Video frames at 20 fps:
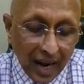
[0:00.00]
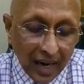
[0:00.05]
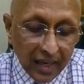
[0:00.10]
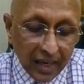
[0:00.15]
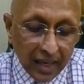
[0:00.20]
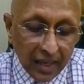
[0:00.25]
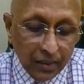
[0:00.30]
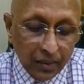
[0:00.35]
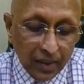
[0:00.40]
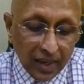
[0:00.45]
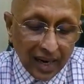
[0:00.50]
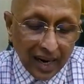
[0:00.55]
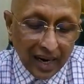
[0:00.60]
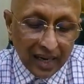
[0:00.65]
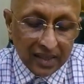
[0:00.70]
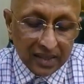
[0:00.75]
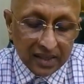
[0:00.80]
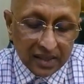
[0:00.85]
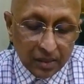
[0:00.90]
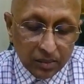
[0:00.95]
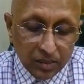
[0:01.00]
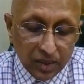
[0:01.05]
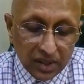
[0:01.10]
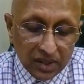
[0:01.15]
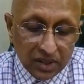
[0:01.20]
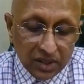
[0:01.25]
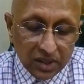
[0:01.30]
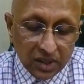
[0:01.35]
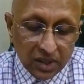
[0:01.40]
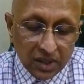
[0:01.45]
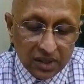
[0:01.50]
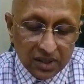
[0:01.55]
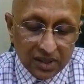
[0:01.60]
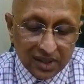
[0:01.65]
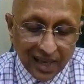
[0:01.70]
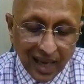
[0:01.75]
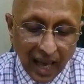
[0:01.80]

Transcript: and even at some distance,